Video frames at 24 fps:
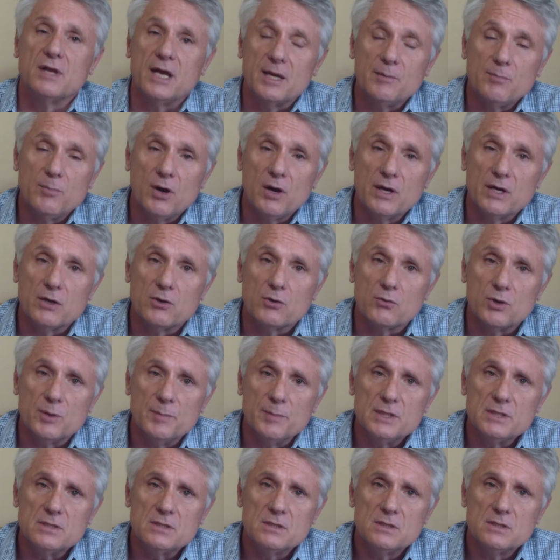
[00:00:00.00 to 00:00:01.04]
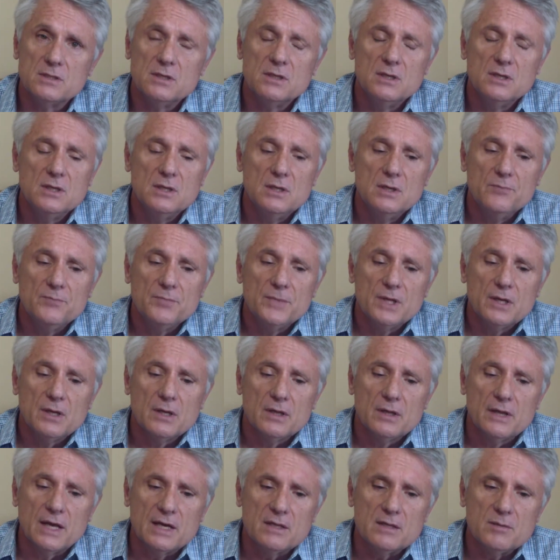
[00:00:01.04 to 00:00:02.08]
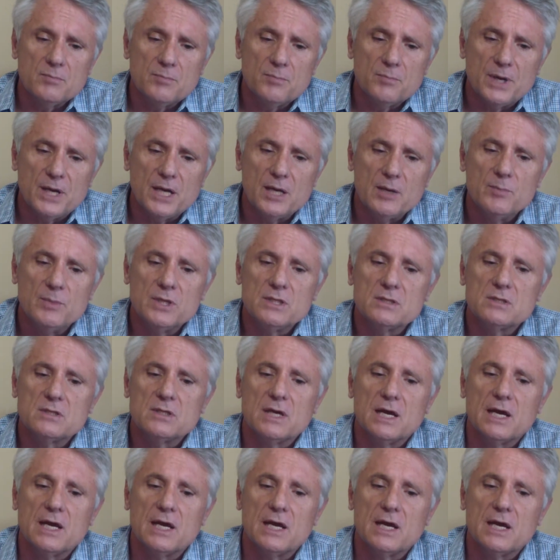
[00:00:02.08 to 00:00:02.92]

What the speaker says: lay-by agreement, that payment,